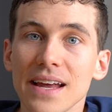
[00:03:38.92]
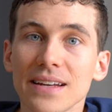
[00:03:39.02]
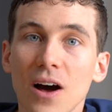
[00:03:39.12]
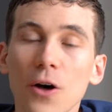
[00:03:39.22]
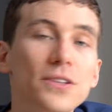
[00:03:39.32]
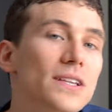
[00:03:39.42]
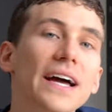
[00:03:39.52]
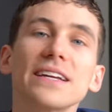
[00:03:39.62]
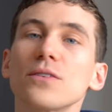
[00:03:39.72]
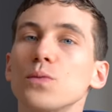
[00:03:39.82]
then all the
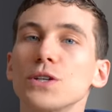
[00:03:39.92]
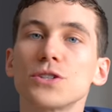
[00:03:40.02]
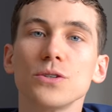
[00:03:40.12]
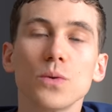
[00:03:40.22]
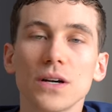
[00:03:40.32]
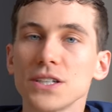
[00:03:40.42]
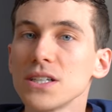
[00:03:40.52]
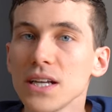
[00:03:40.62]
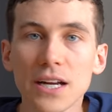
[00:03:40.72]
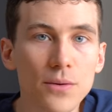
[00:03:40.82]
light which you are
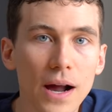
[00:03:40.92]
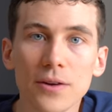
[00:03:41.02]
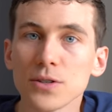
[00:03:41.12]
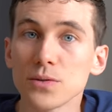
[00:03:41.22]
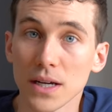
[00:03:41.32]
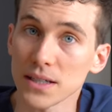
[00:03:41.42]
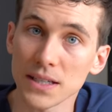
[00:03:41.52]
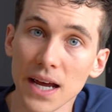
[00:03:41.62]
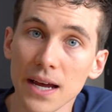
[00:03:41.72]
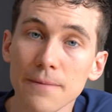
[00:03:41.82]
seeing around you day to
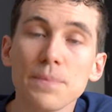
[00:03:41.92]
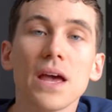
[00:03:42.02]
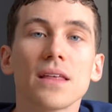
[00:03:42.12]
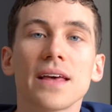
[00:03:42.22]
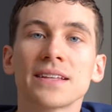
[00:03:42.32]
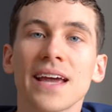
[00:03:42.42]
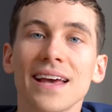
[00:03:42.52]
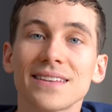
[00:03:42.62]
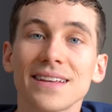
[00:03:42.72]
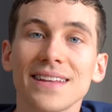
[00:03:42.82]
day, that's
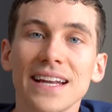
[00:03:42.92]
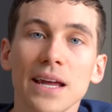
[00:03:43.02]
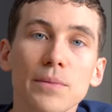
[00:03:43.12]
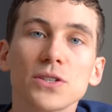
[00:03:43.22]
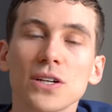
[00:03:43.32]
casting that image